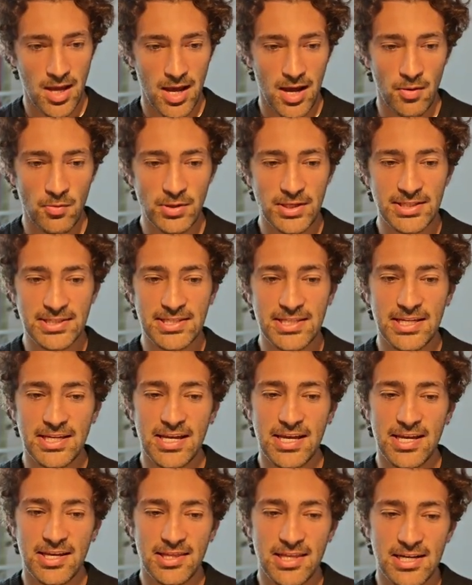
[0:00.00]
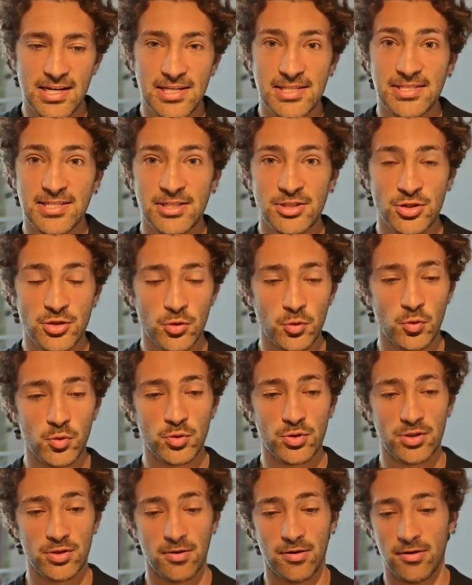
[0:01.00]
And we can see here that it's
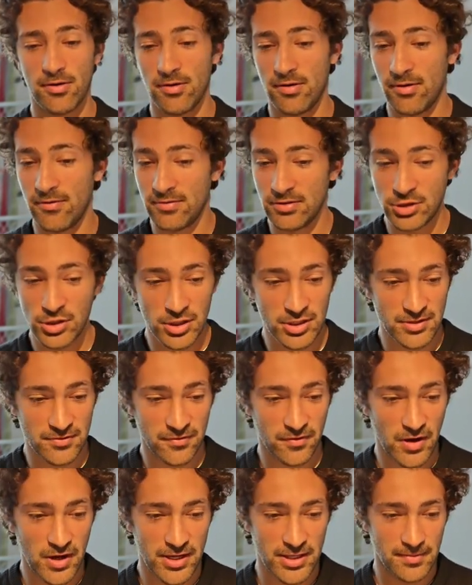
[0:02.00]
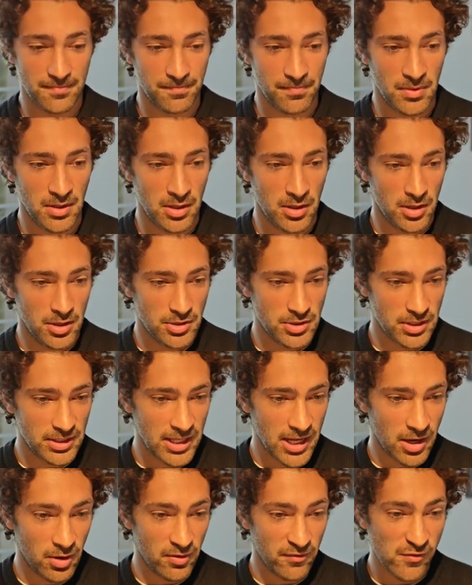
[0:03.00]
installed just fine. So
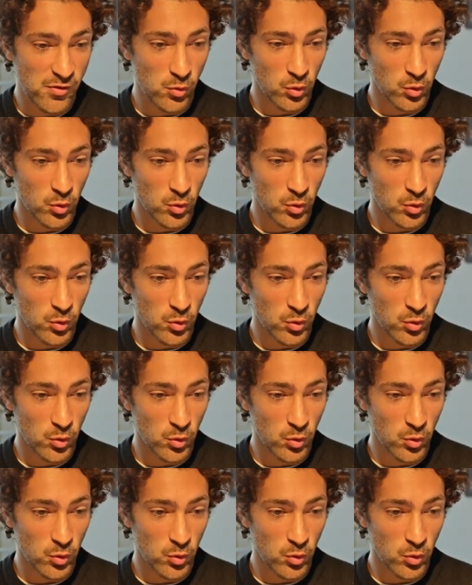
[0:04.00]
now if we